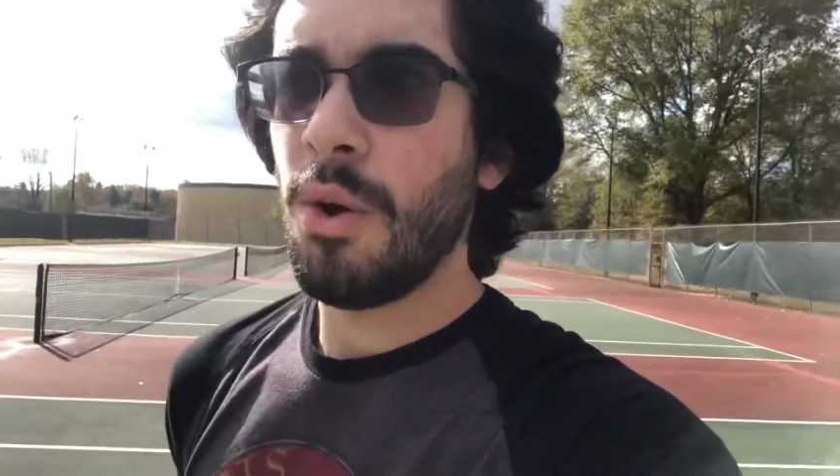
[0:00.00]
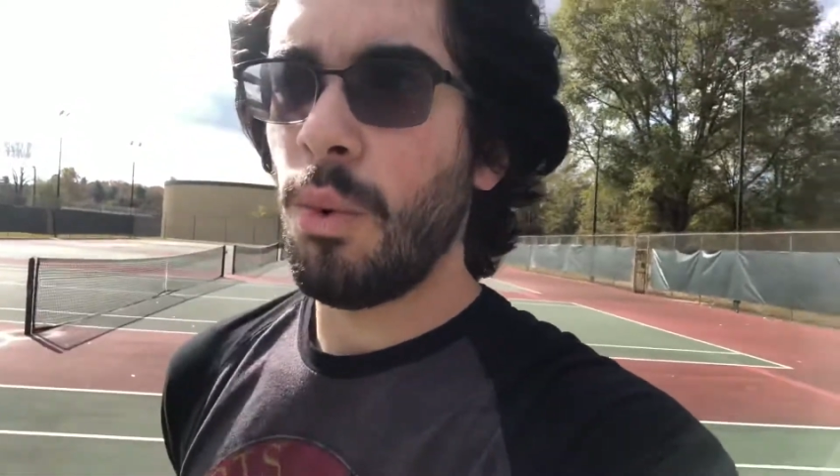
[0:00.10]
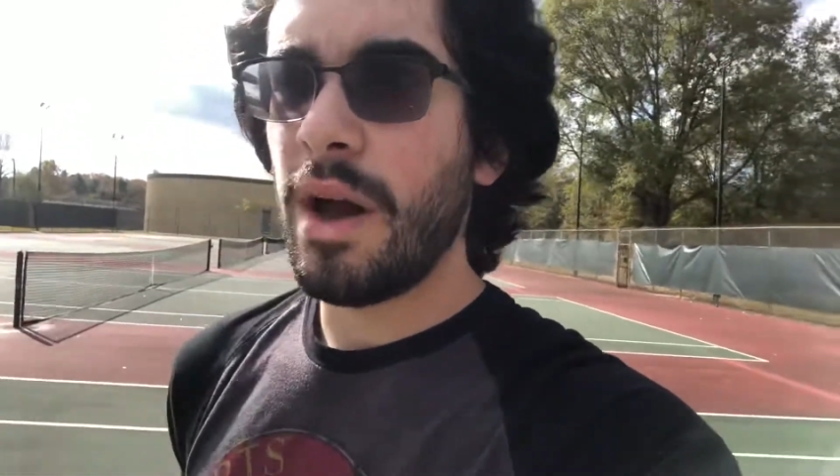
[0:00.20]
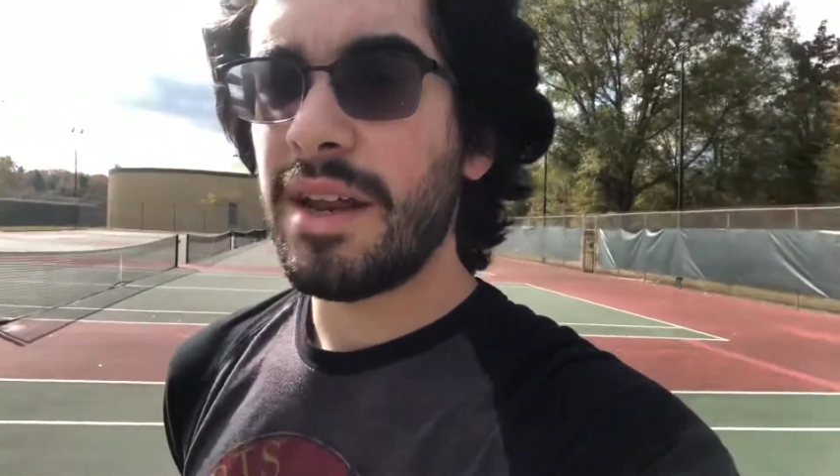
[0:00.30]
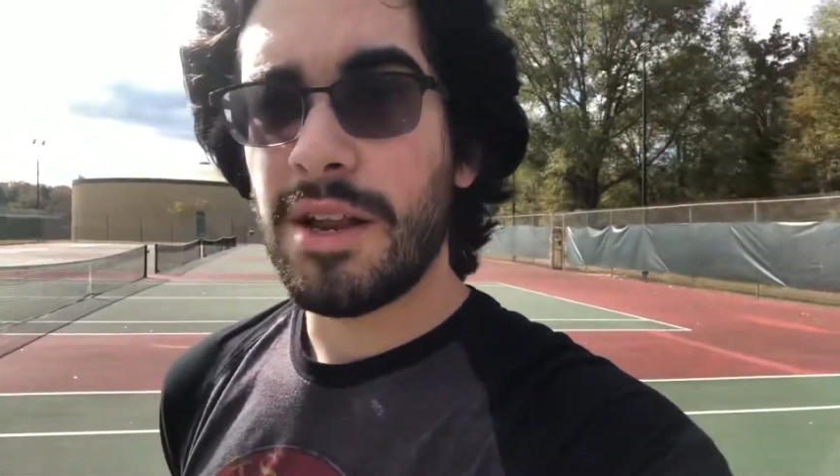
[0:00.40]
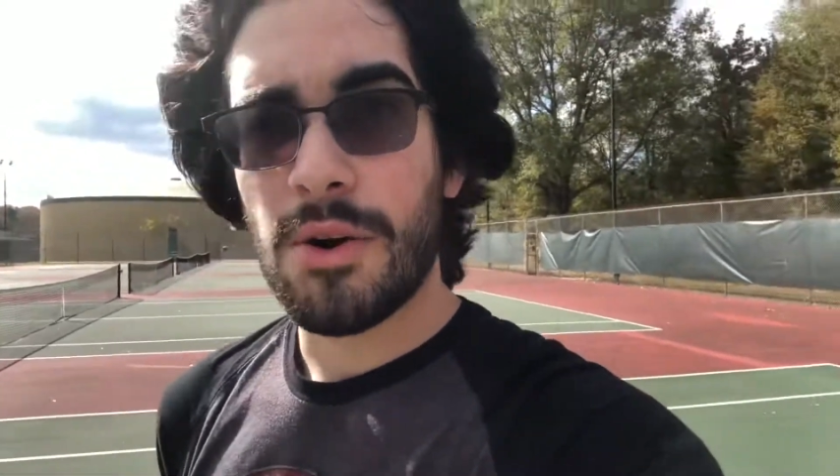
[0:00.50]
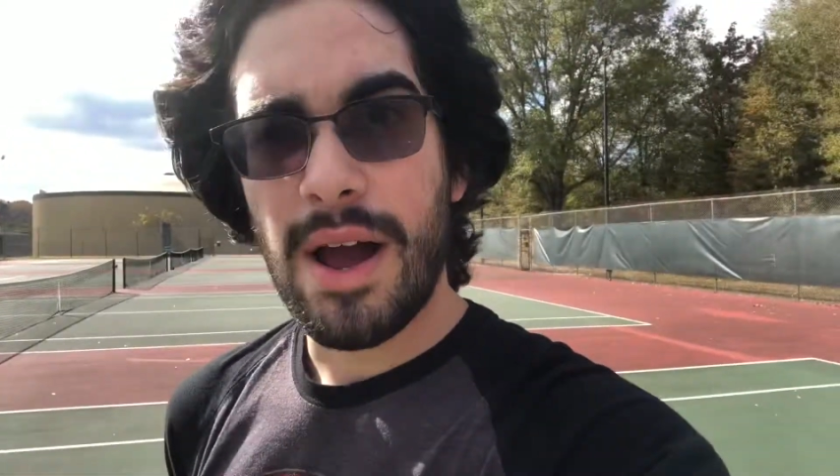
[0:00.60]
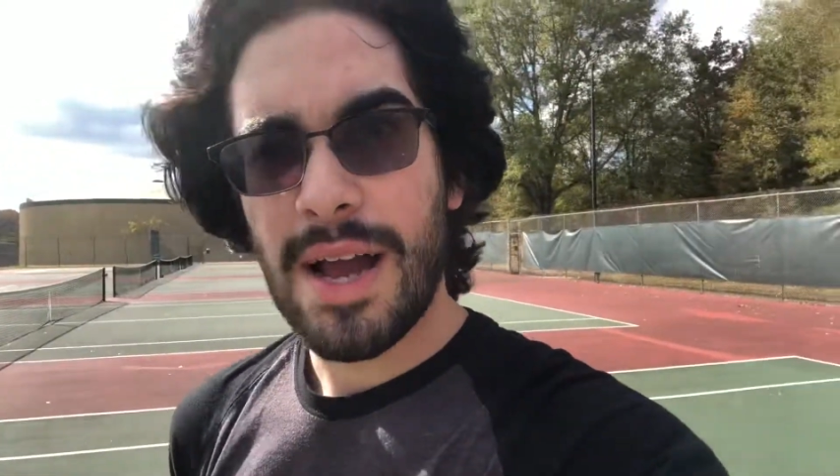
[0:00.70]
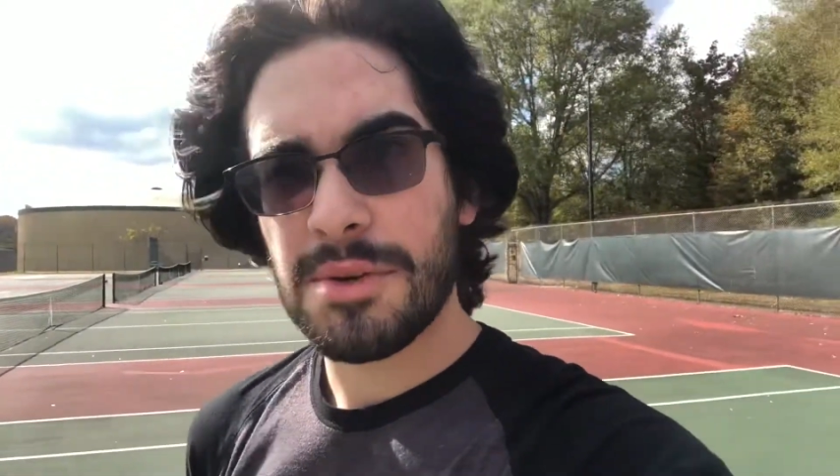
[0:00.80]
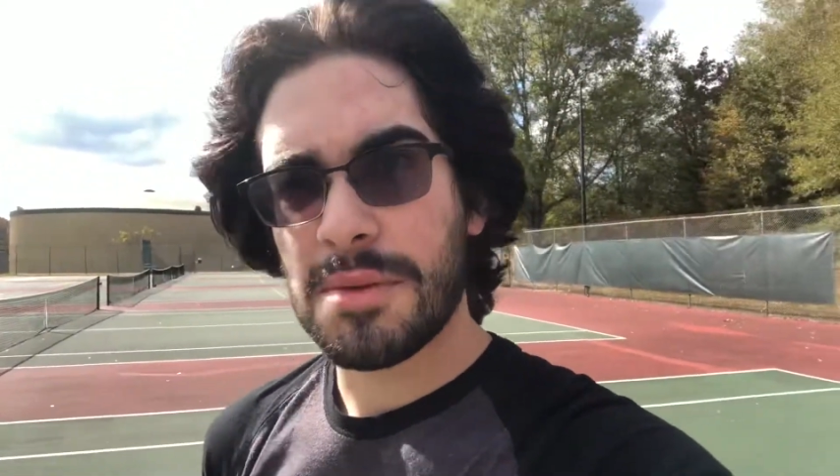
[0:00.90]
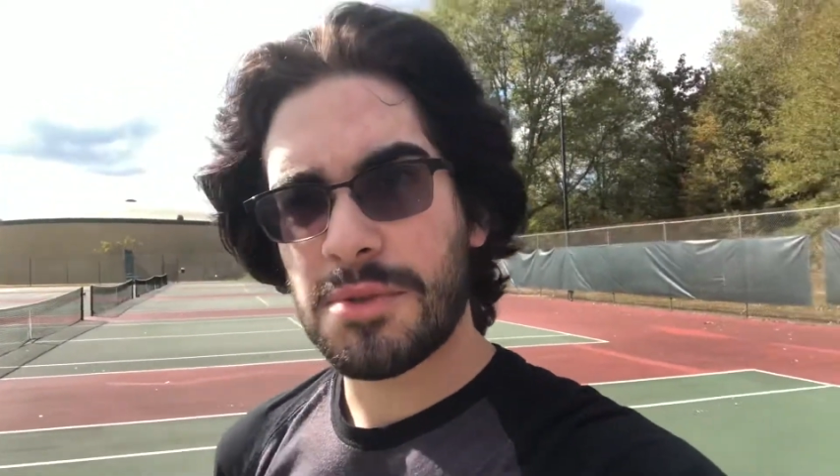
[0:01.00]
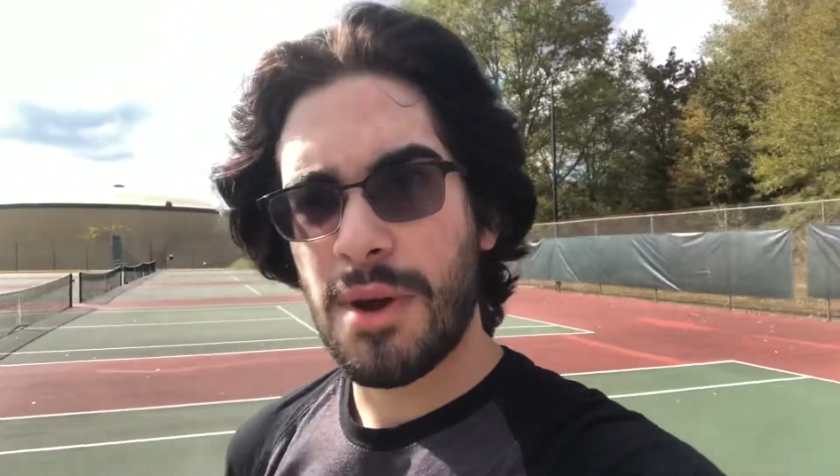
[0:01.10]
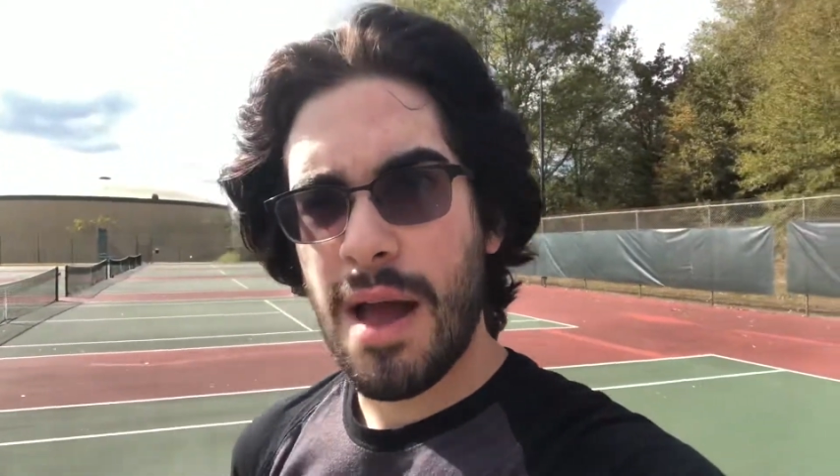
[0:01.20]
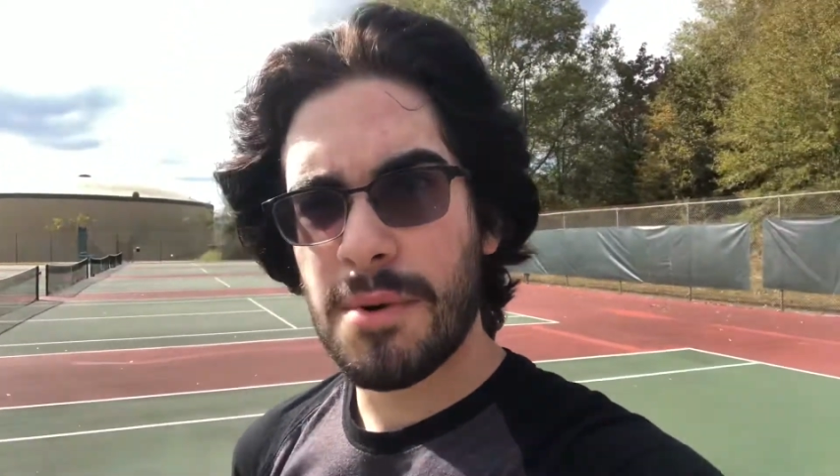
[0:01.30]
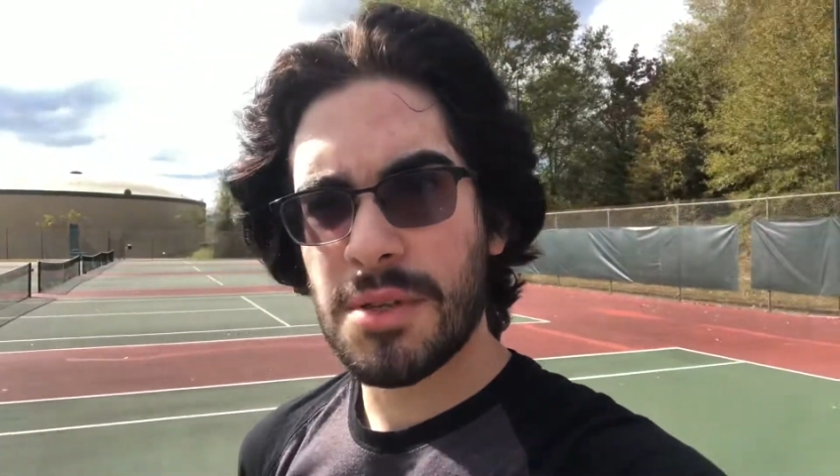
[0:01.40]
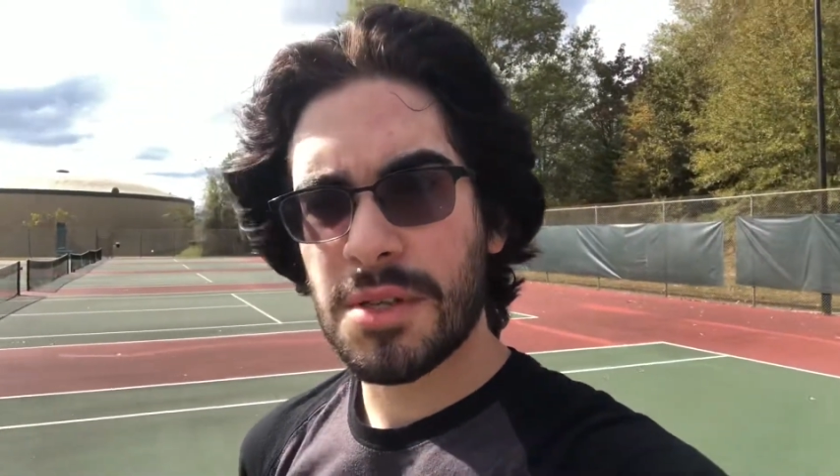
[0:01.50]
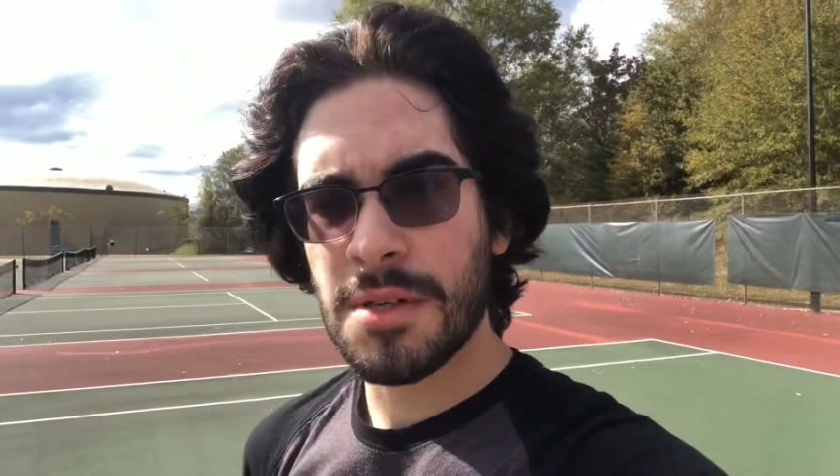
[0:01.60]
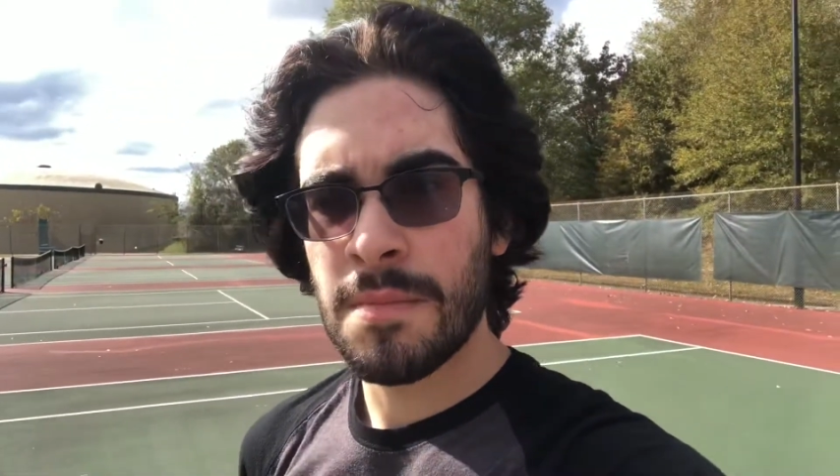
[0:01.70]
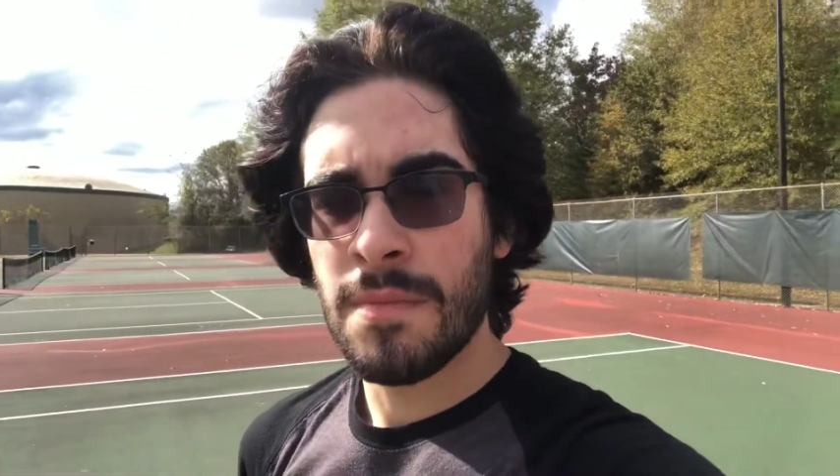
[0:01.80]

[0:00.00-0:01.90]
way to interact with subscribers.